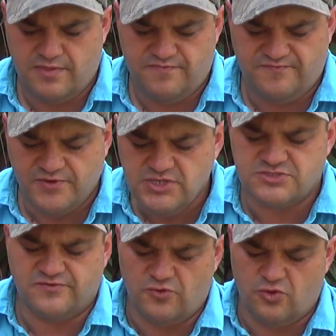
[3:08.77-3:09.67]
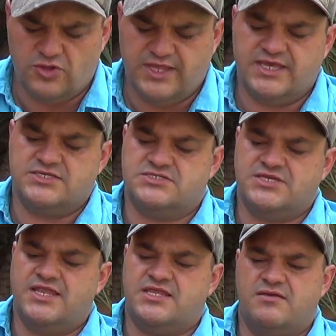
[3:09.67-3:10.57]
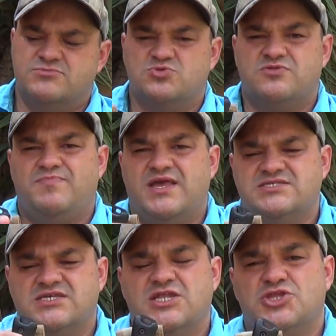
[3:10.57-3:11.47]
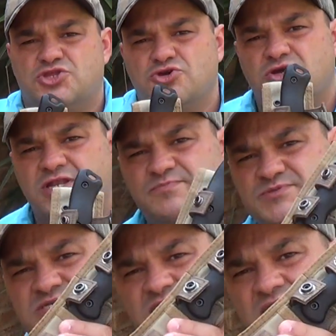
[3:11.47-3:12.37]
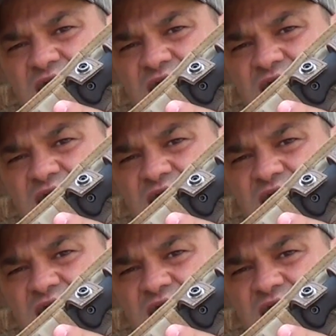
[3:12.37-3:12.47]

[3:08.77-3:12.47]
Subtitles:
First of all, is it comes with basically two clips